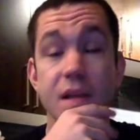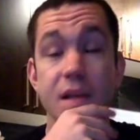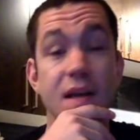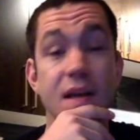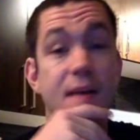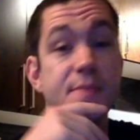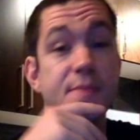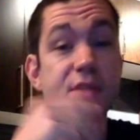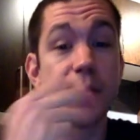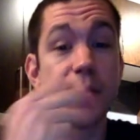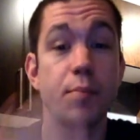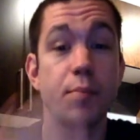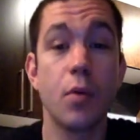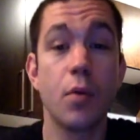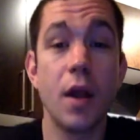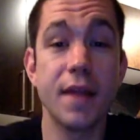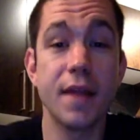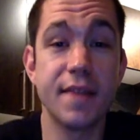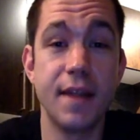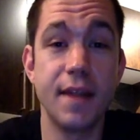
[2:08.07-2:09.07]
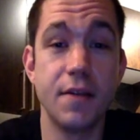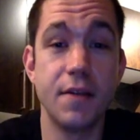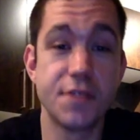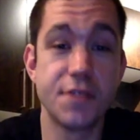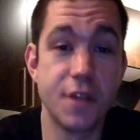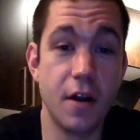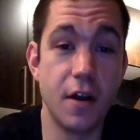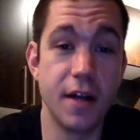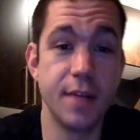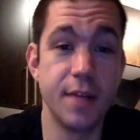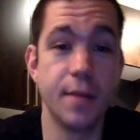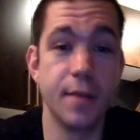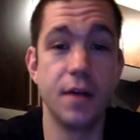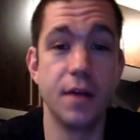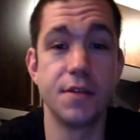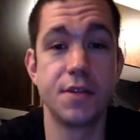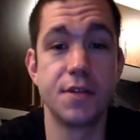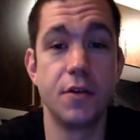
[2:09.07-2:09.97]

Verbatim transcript: Um, so the product that I was talking about.